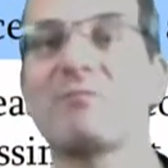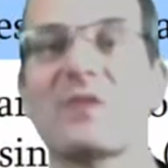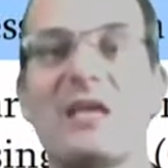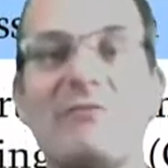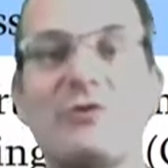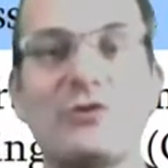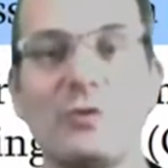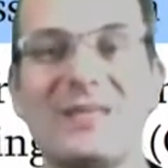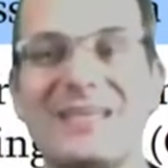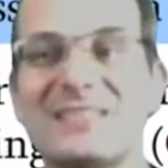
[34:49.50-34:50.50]
if you do
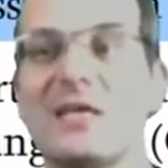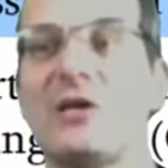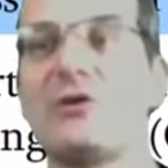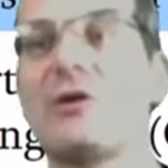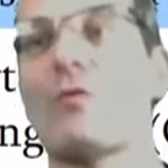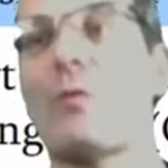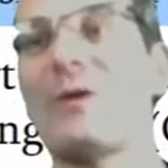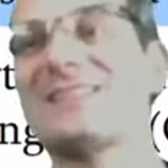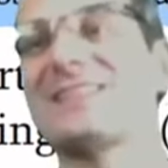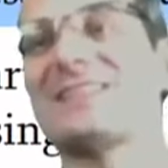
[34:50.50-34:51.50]
this, you have
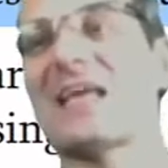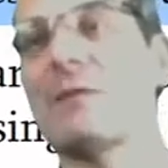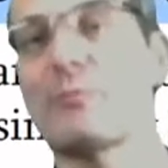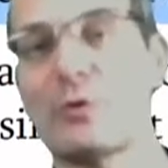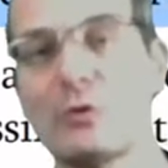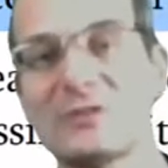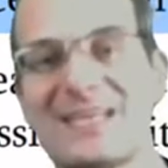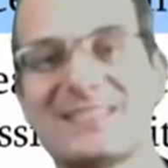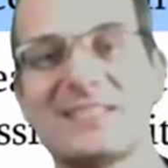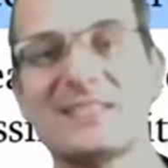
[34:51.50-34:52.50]
always the same
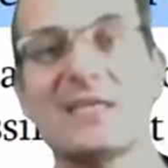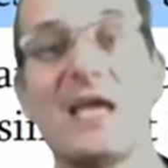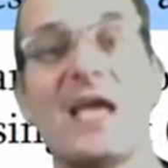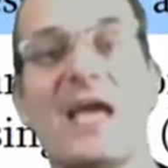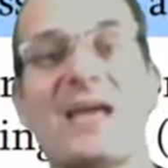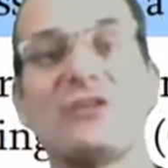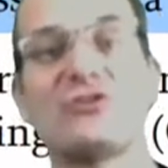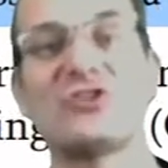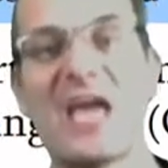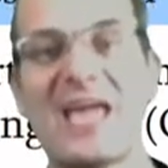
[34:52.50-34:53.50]
processes, and you
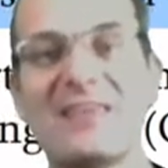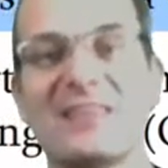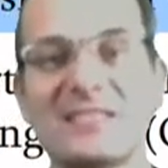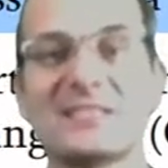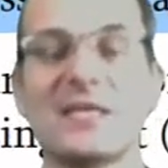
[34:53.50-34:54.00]
take this